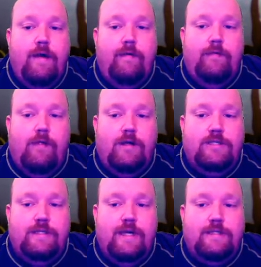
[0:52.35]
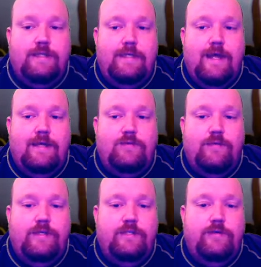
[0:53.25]
of the Logitech
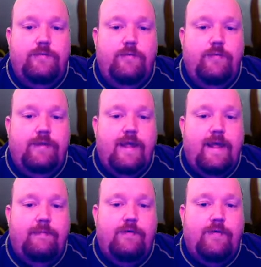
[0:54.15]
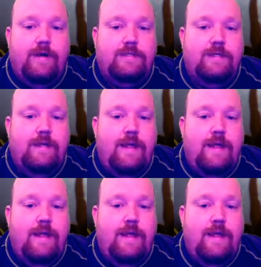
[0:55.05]
c922 with the Amcrest